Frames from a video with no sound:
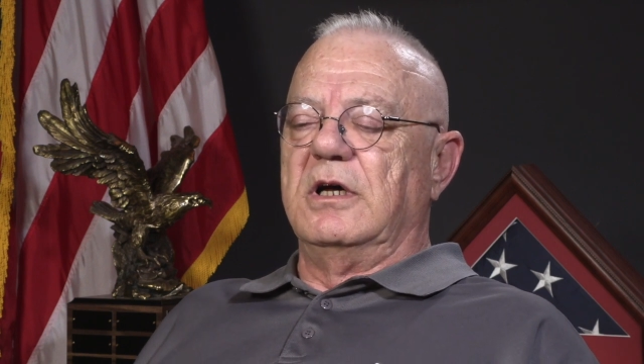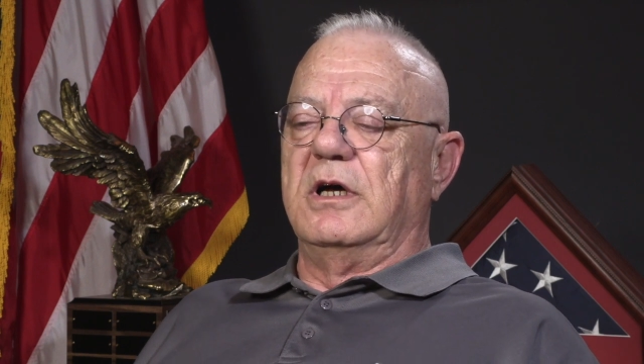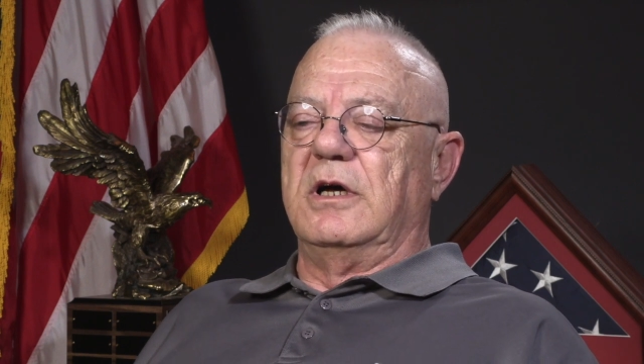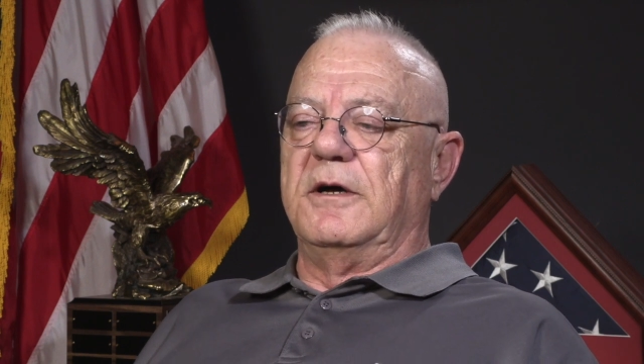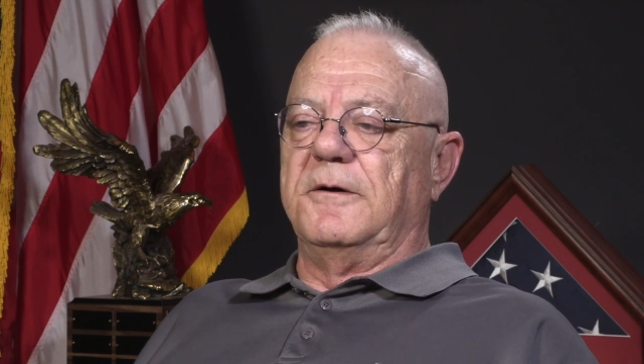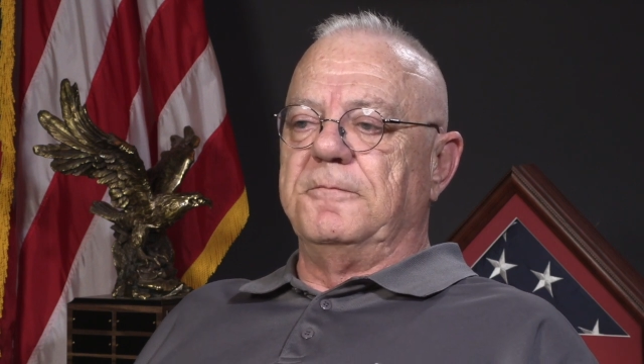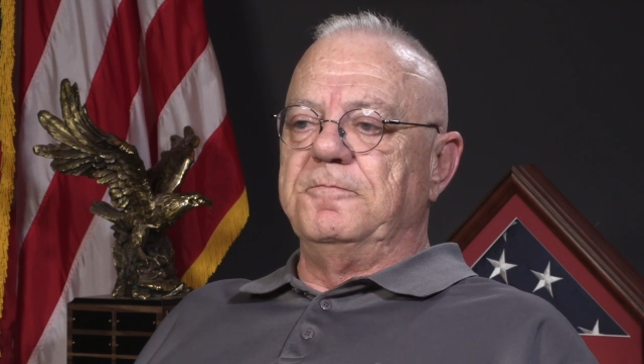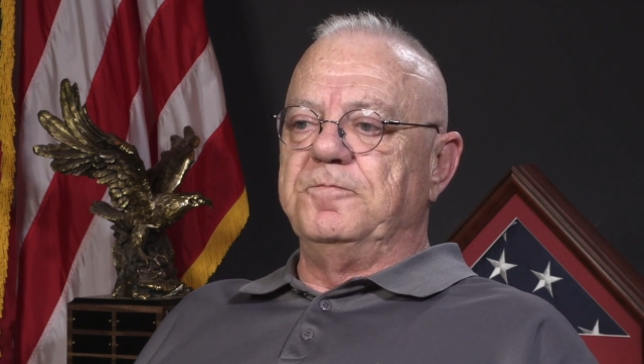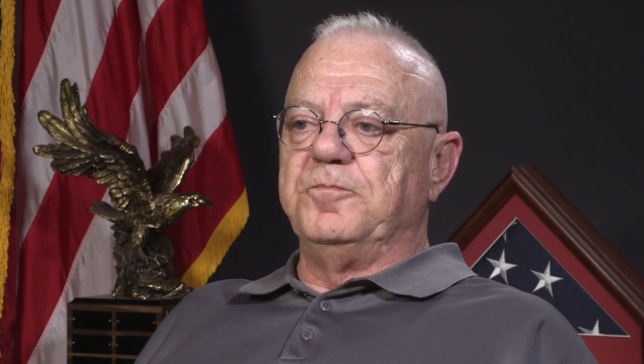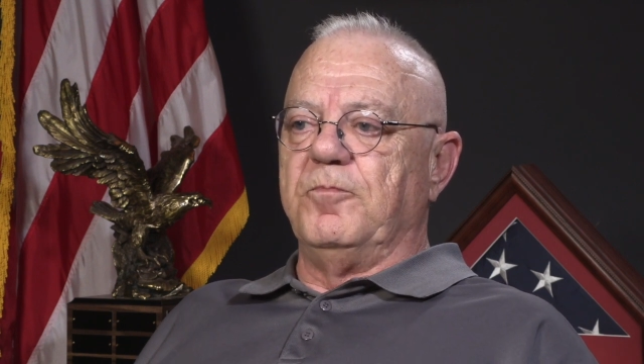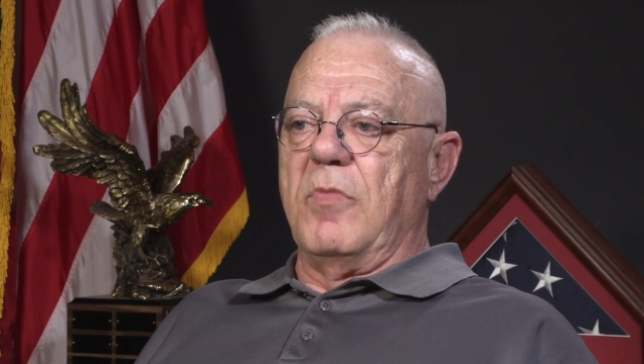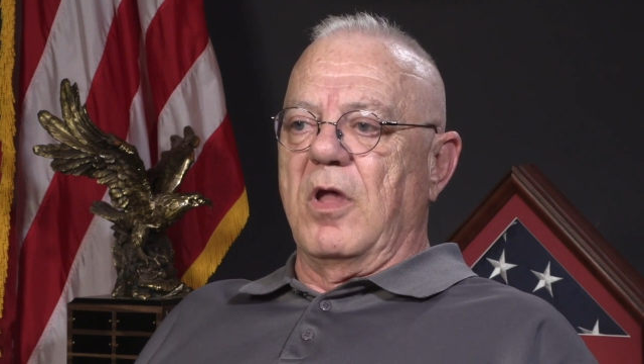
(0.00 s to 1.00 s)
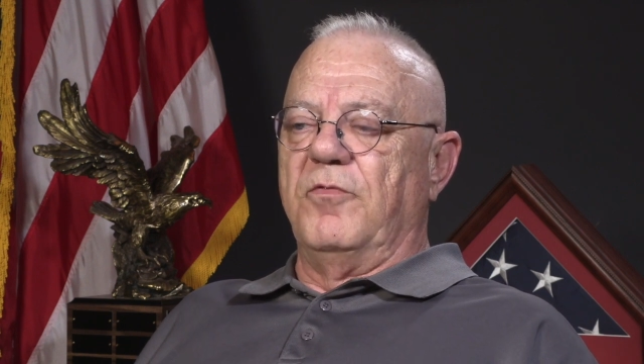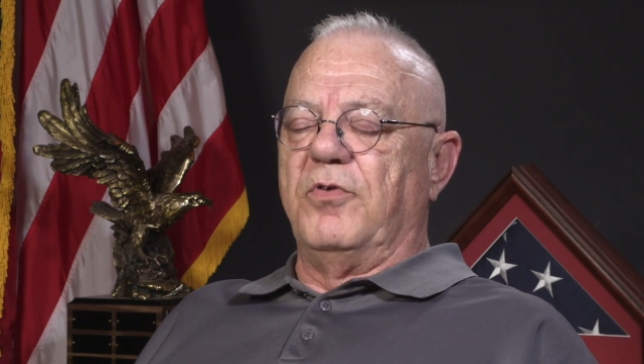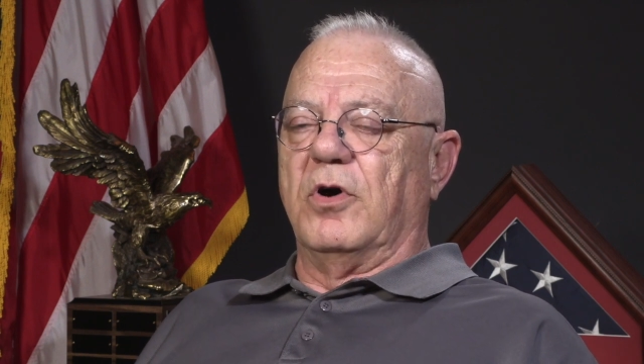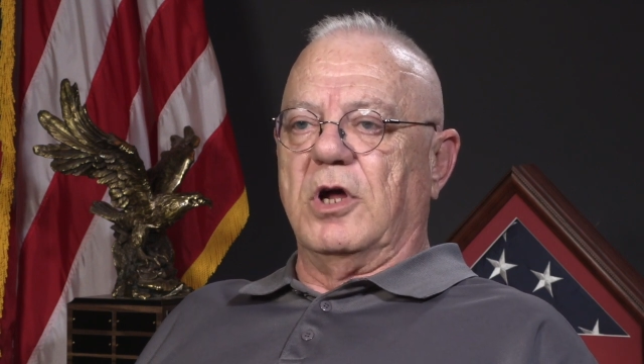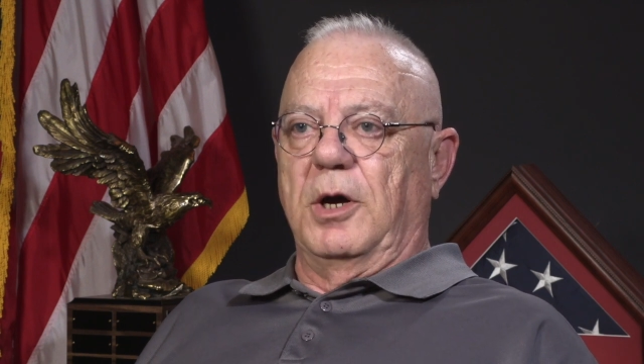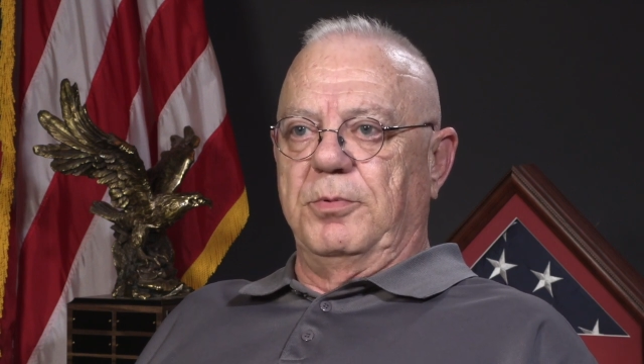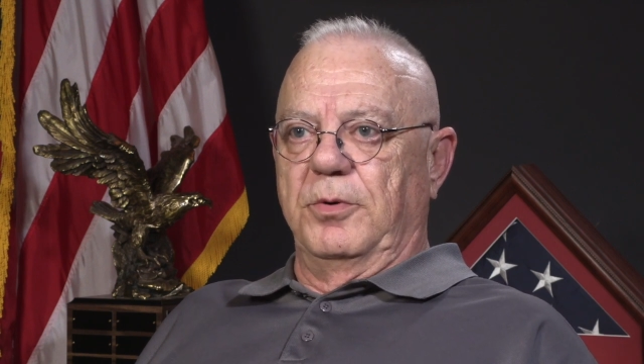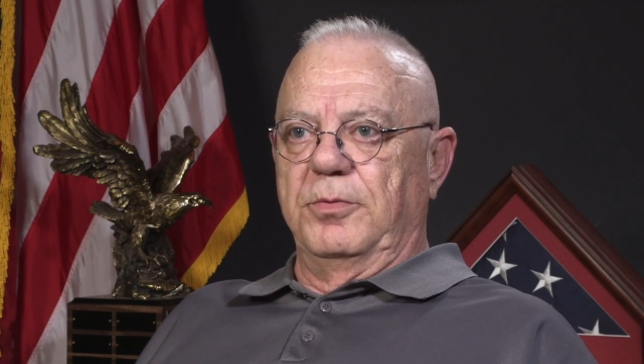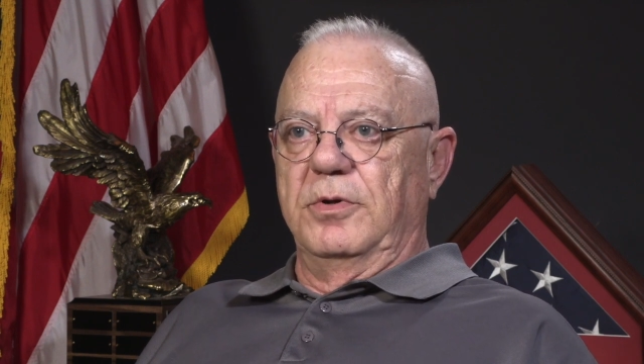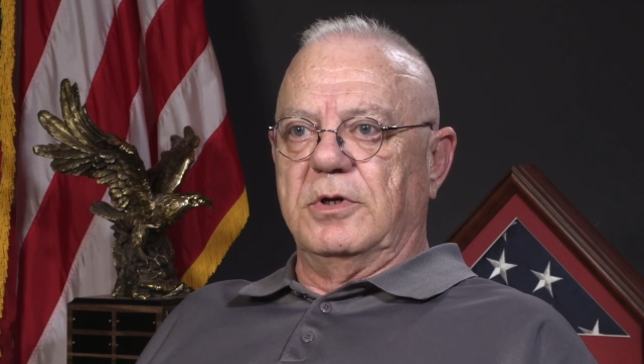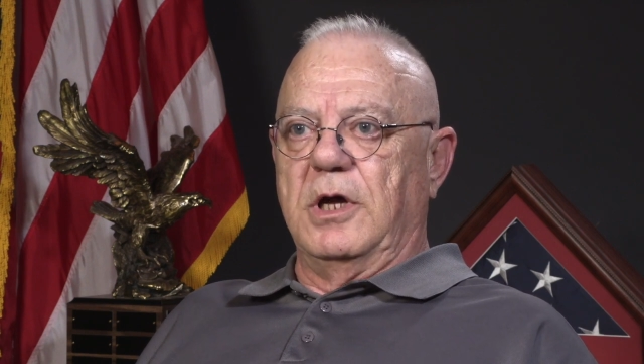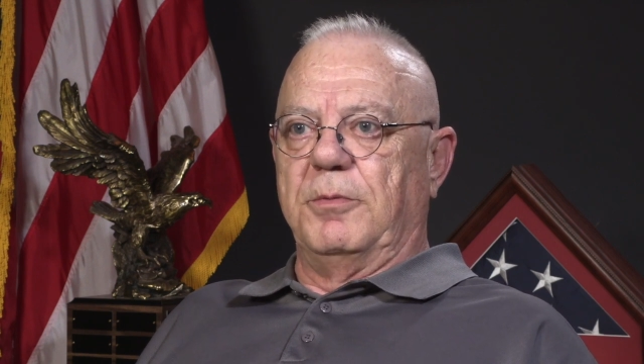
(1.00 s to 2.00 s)
uh, for a
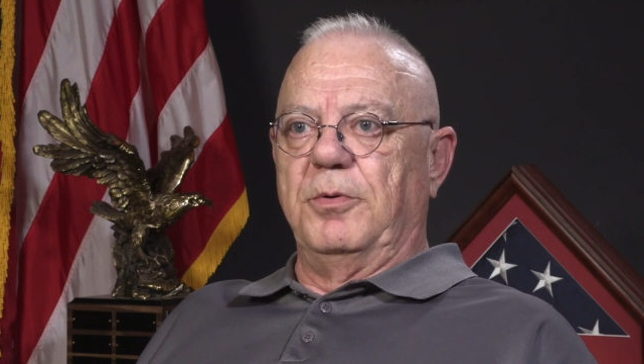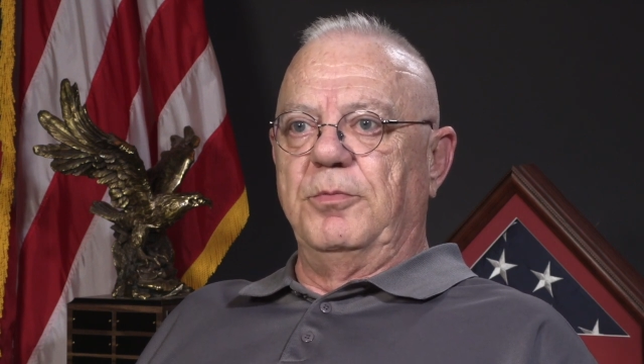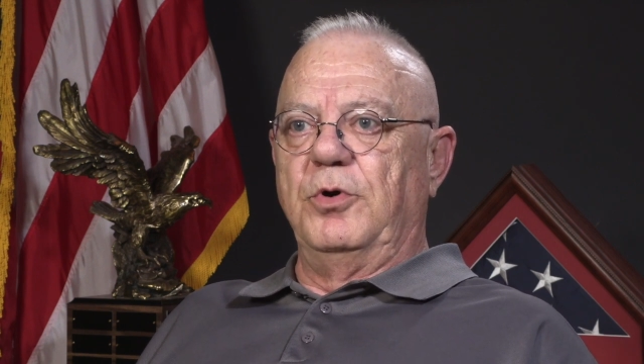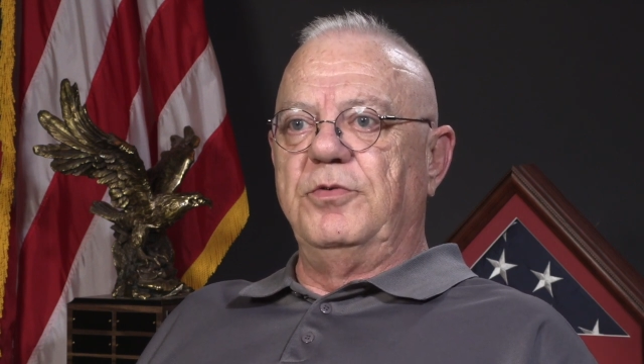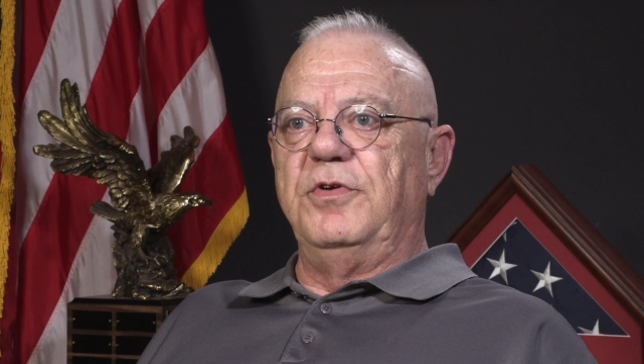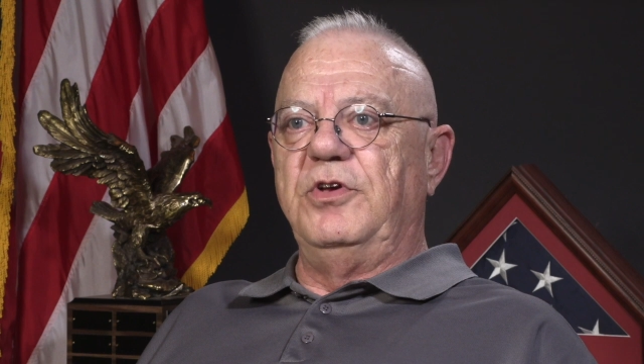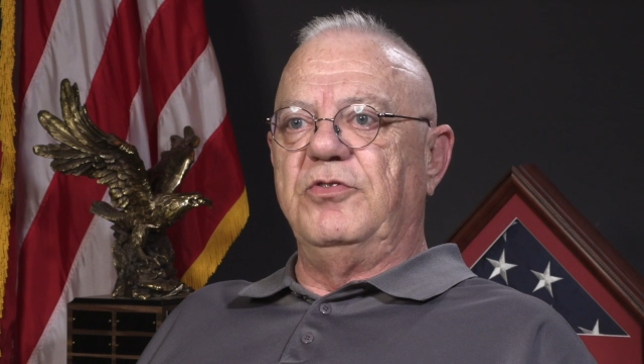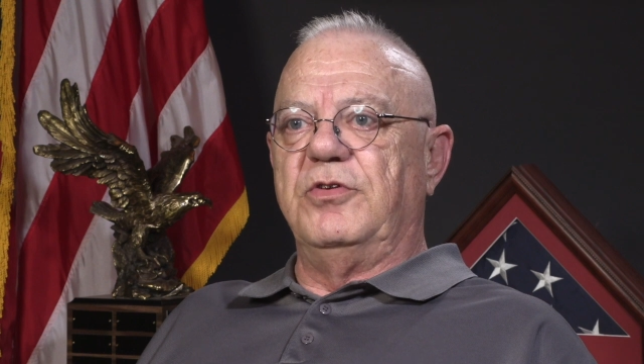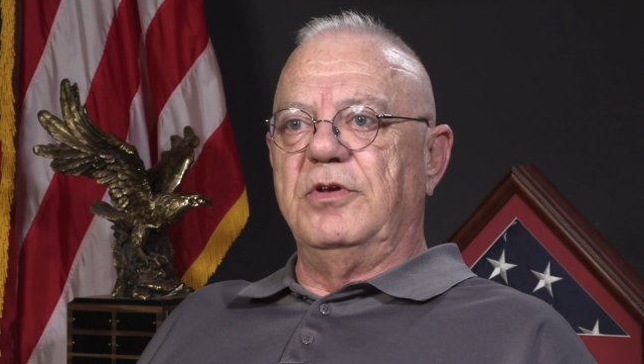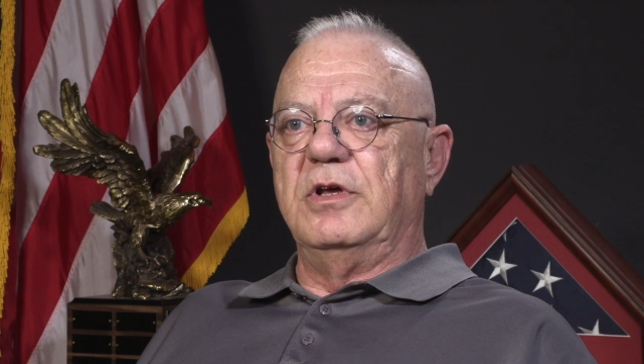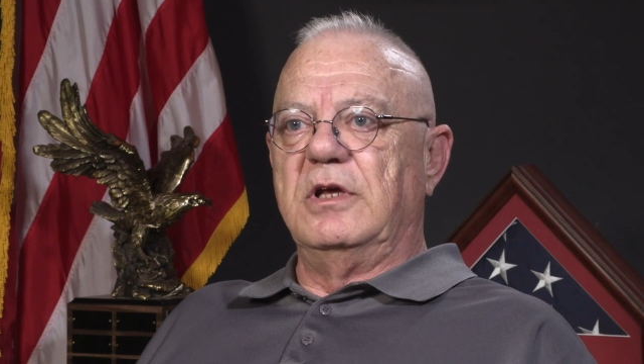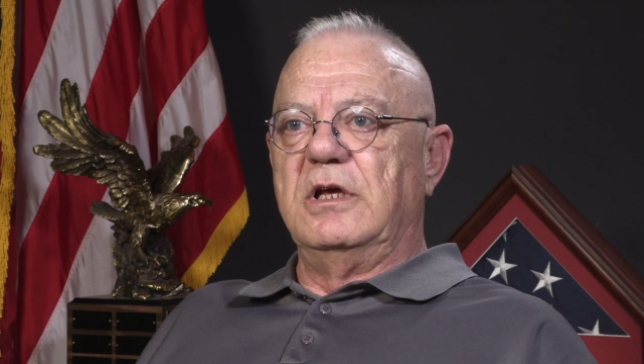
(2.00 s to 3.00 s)
couple couple movies.